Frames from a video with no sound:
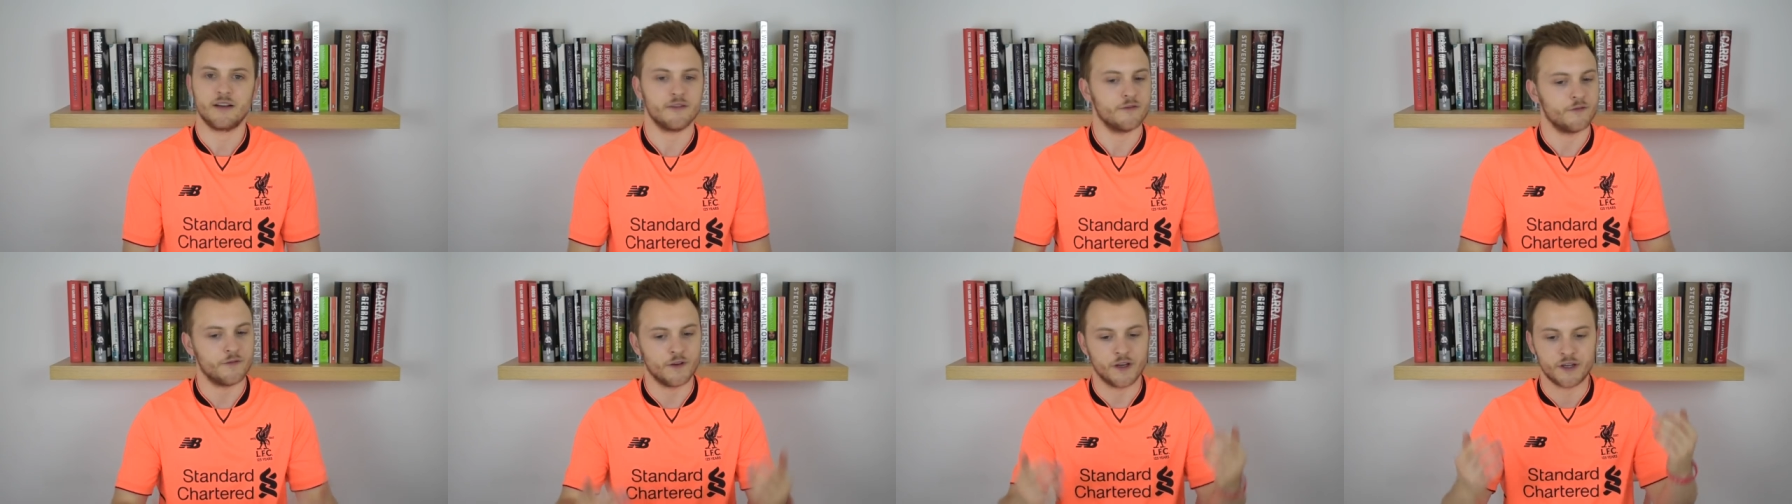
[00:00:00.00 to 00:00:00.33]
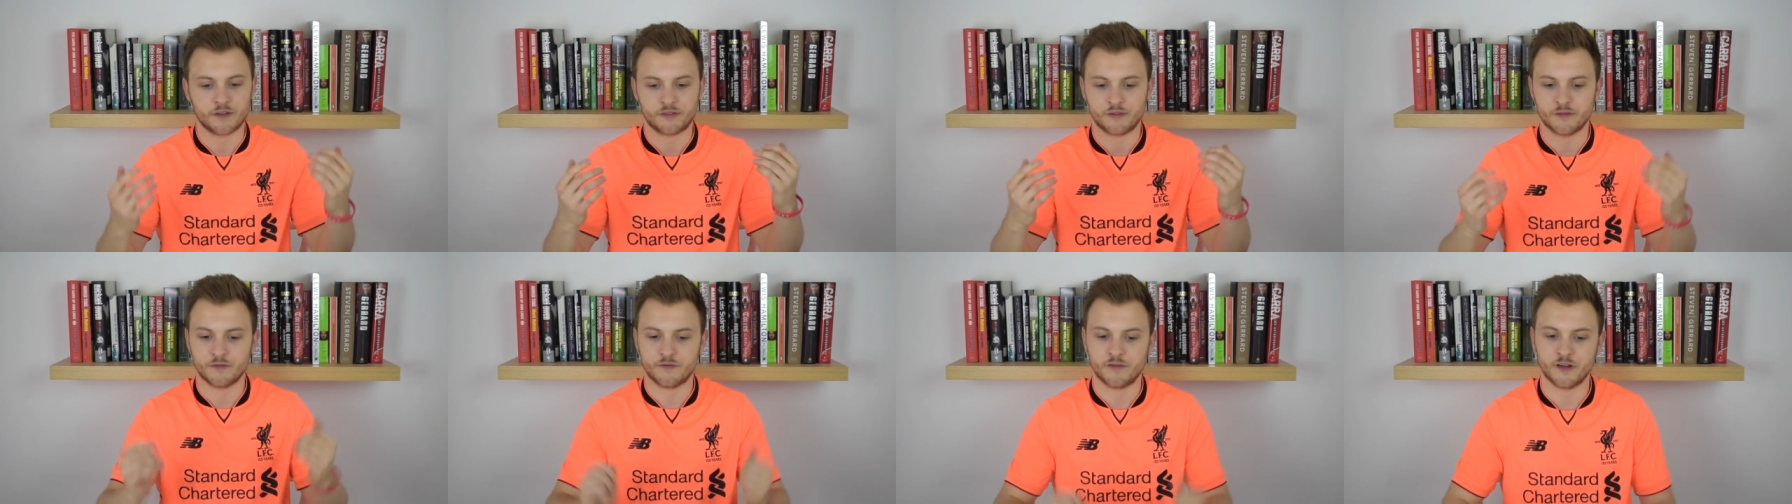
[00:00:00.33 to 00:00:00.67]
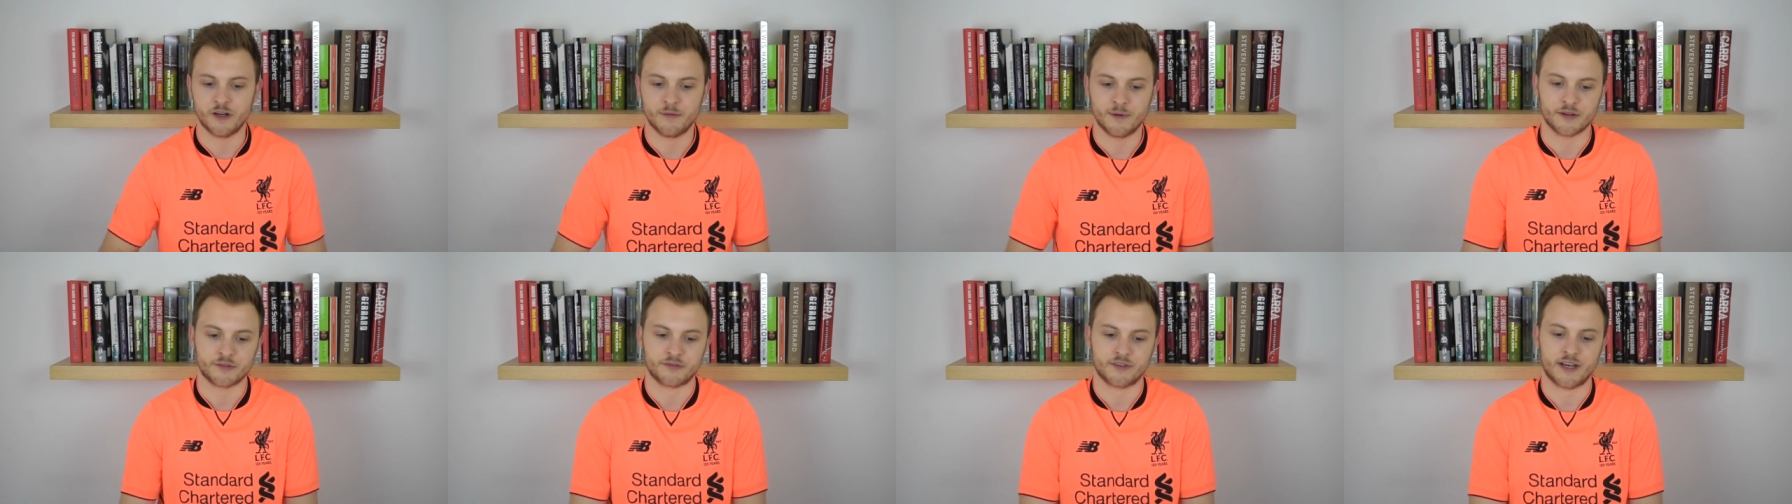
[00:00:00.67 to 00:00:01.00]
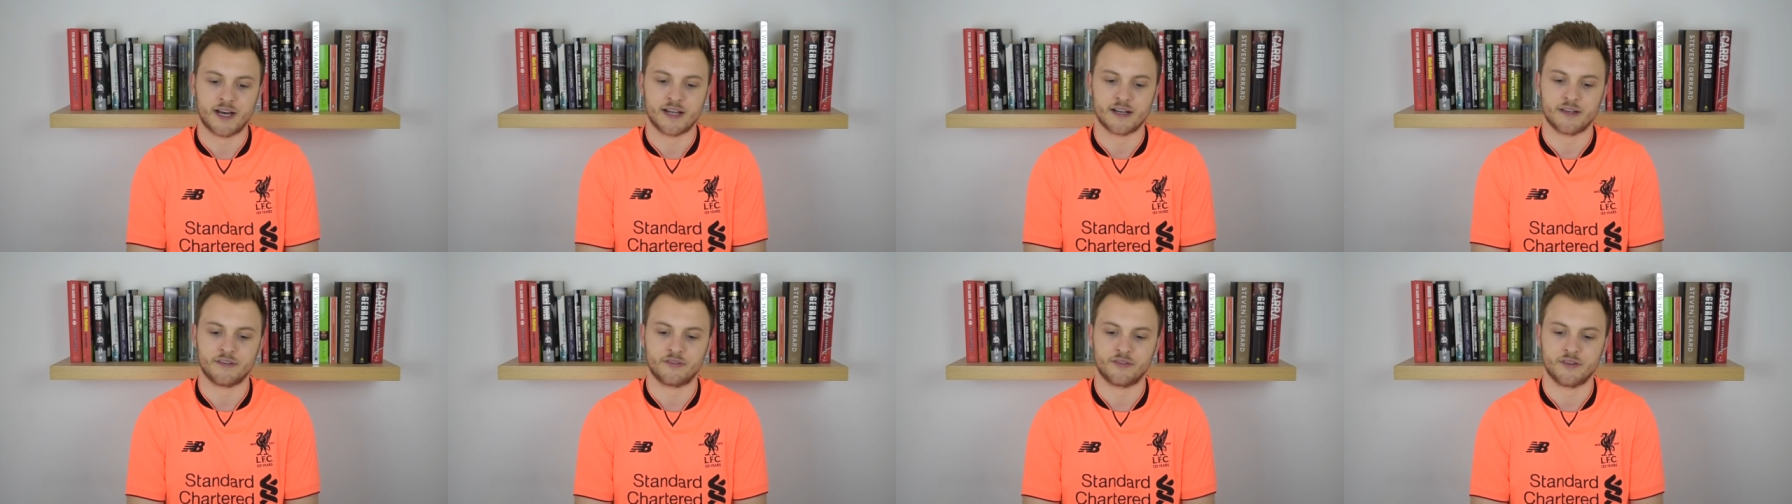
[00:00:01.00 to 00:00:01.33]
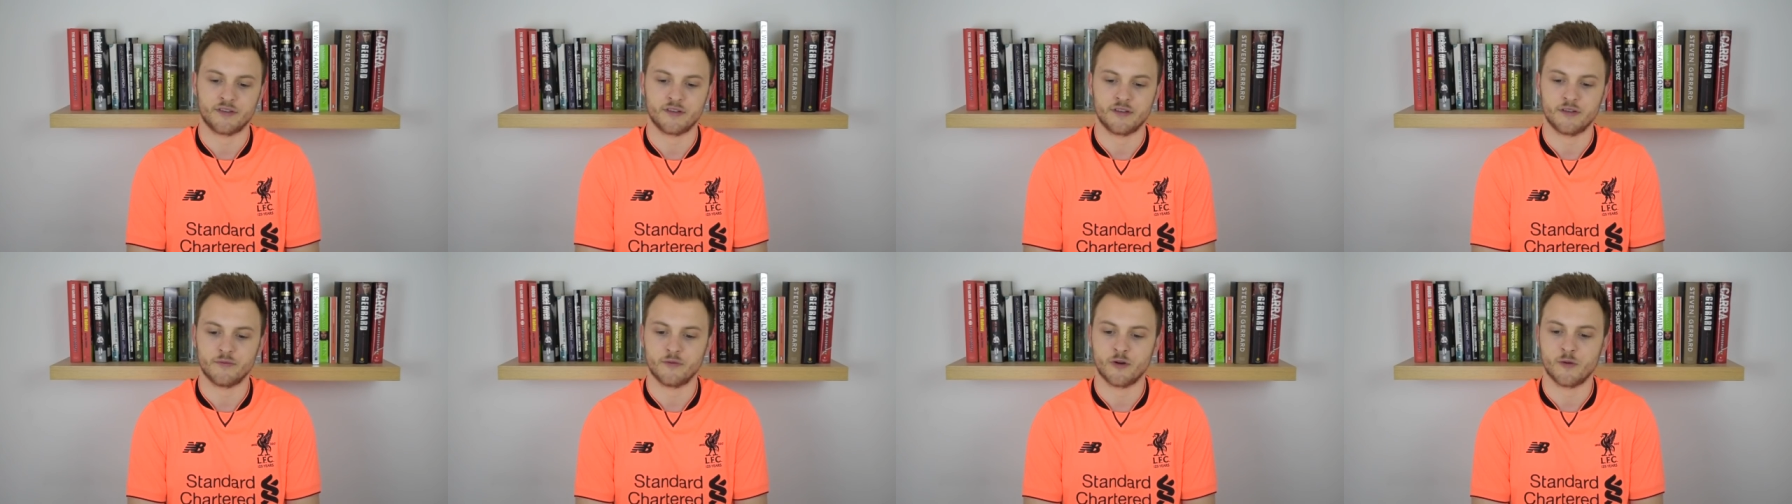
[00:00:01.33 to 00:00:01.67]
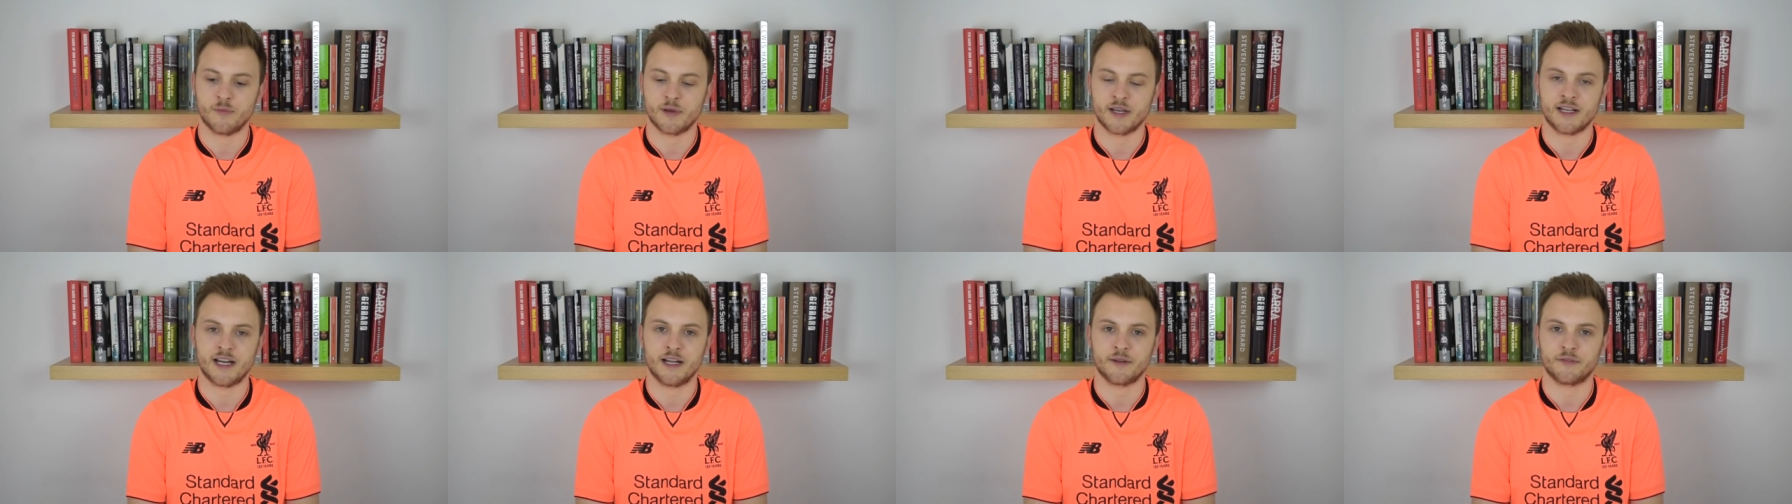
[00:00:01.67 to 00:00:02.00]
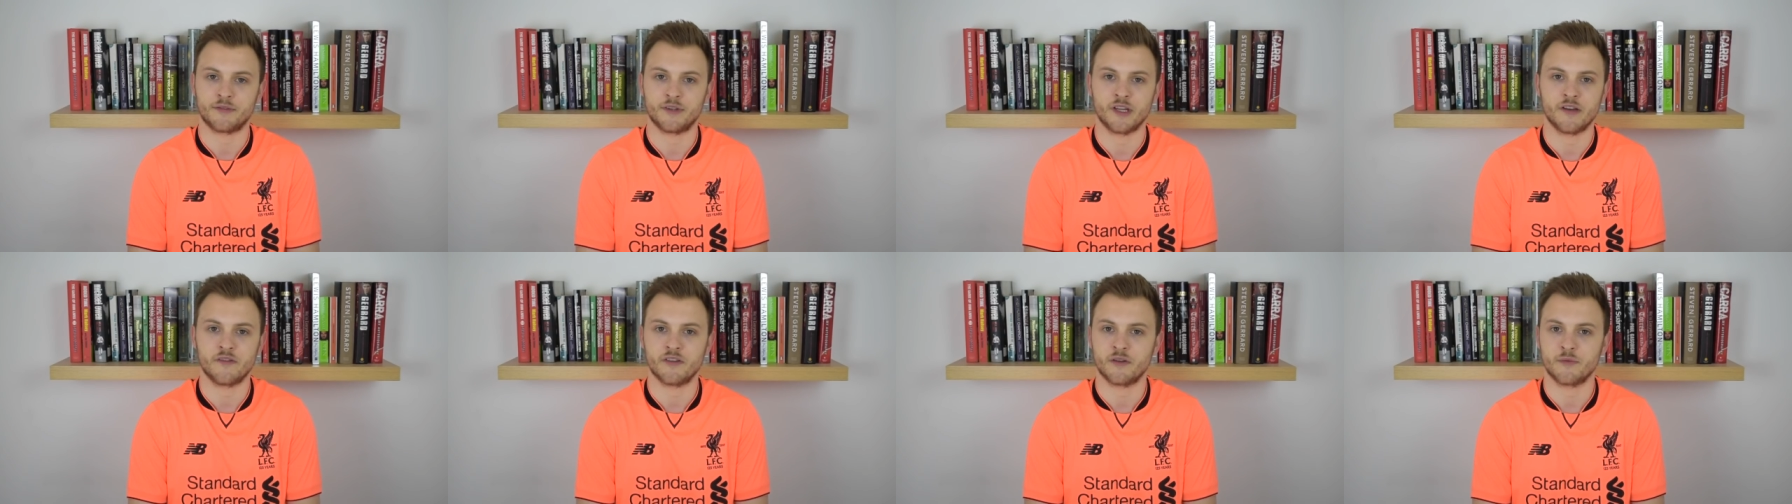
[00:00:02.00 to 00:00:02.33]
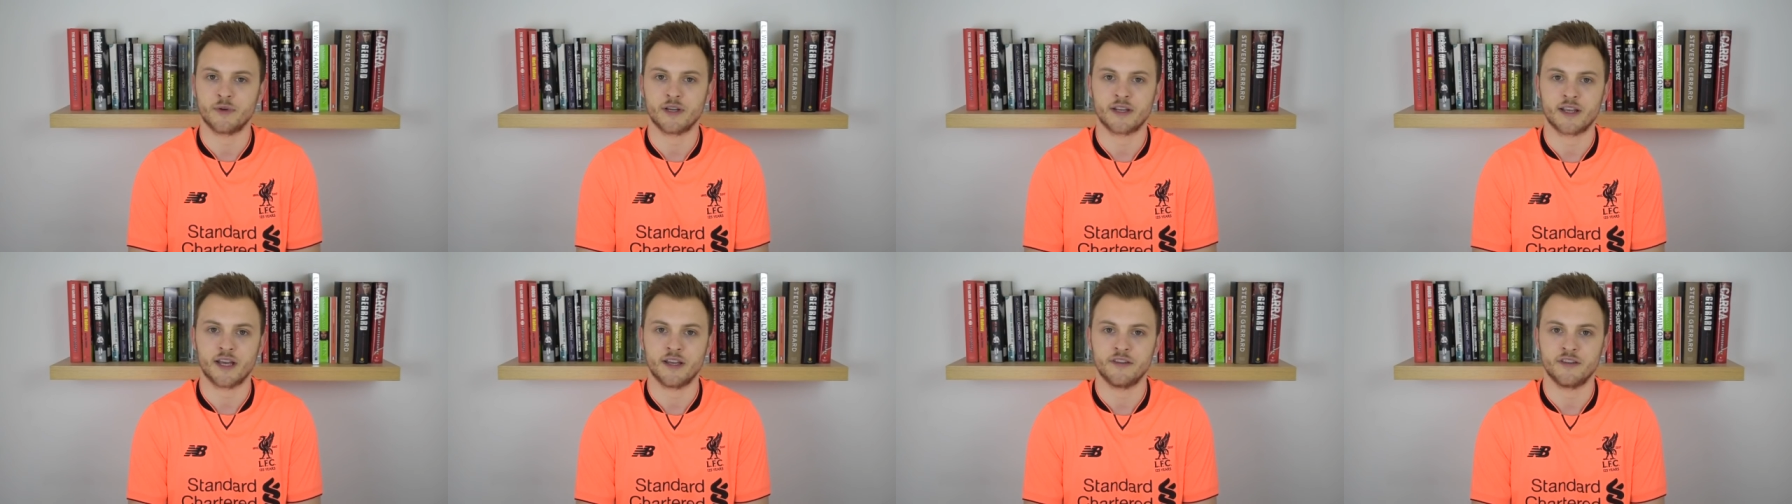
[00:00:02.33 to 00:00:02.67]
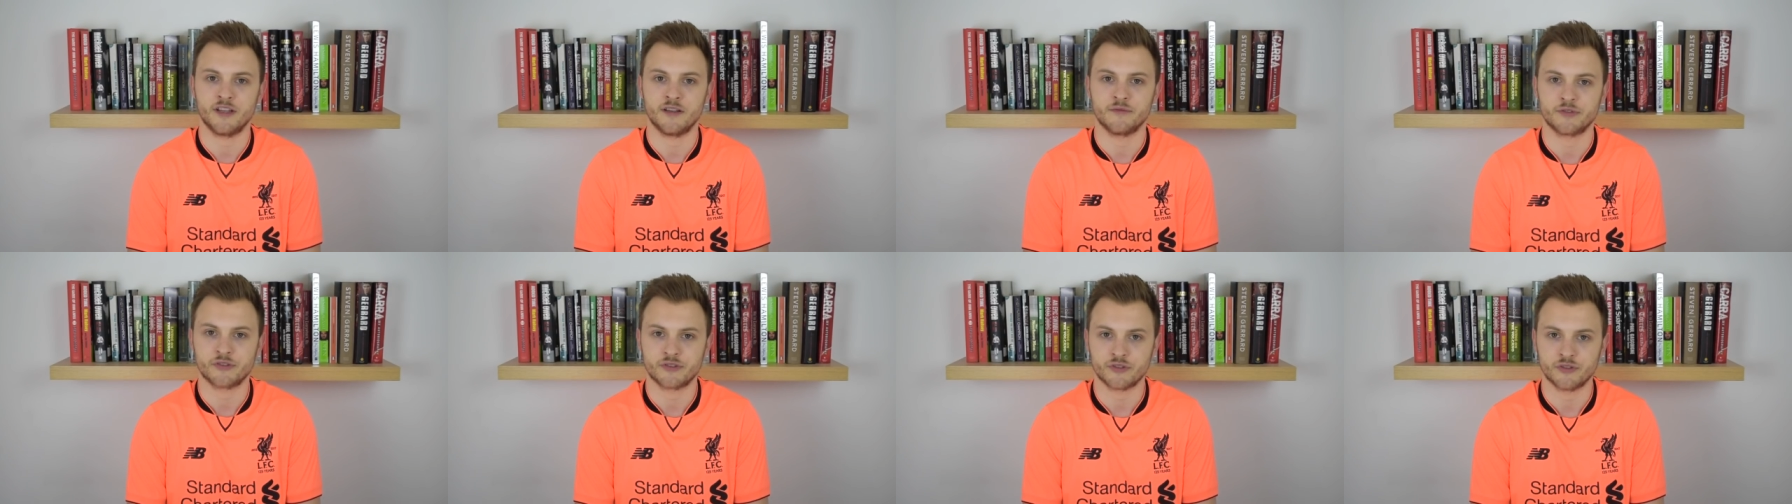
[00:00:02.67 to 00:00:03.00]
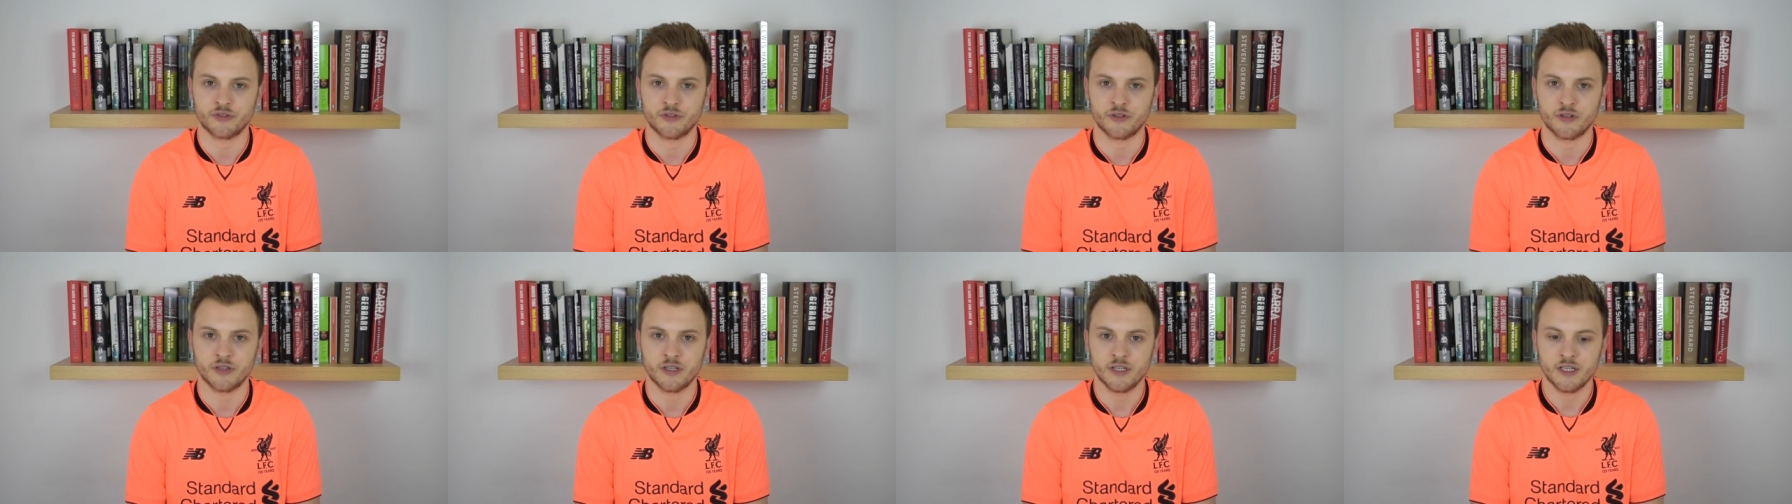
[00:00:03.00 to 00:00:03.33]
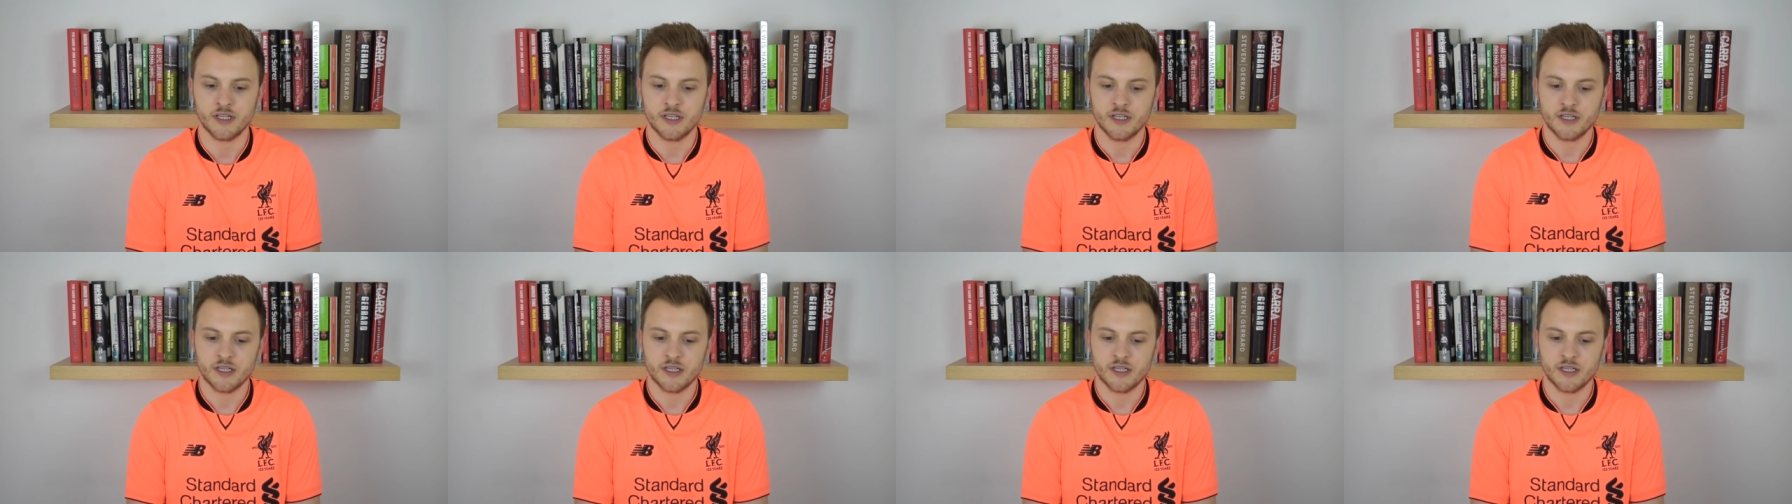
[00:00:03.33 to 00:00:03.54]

first and foremost, Alisson will be announced over the weekend, I'm sure.